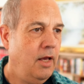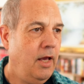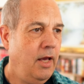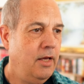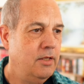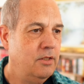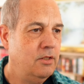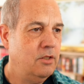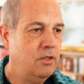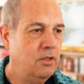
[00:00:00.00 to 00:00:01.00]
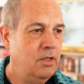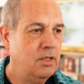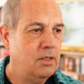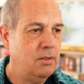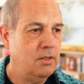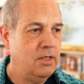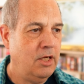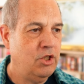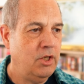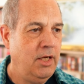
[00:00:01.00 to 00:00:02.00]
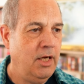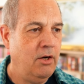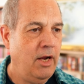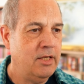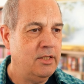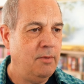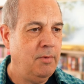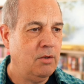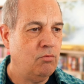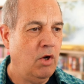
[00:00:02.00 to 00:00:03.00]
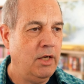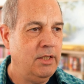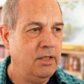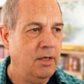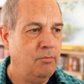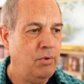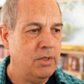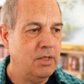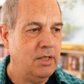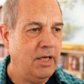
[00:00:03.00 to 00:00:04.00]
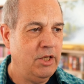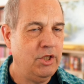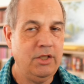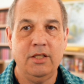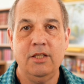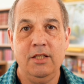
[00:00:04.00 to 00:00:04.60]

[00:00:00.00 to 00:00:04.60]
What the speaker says: And this section here, academic writing and presentation,